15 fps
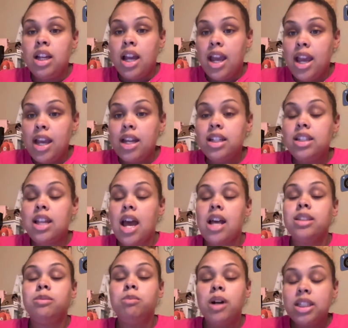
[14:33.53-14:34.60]
hand
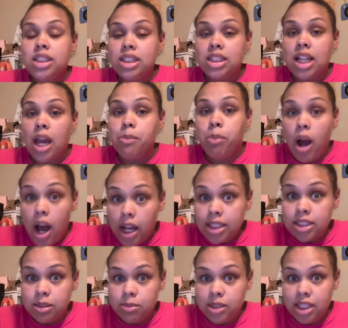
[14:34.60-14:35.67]
as much as i
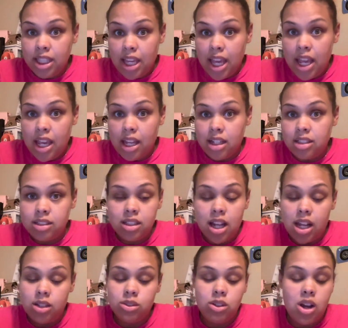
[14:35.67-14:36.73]
possibly can
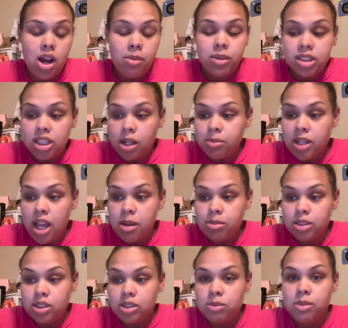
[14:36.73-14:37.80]
i don't know how much i'll be able
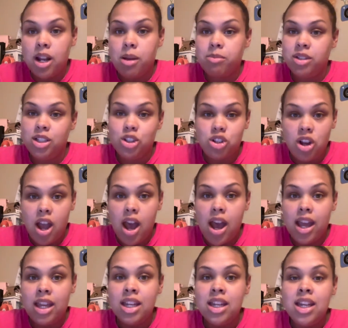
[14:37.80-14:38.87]
to but i'm gonna
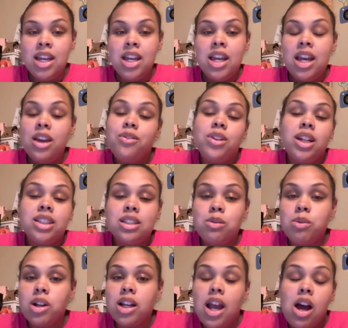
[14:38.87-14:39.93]
try if it doesn't
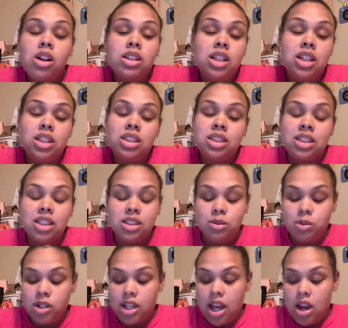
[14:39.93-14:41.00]
work out then it just doesn't
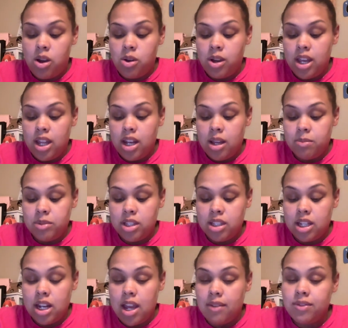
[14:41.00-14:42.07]
work out and i'm just
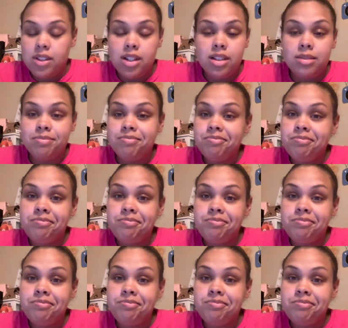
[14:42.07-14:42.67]
gonna have to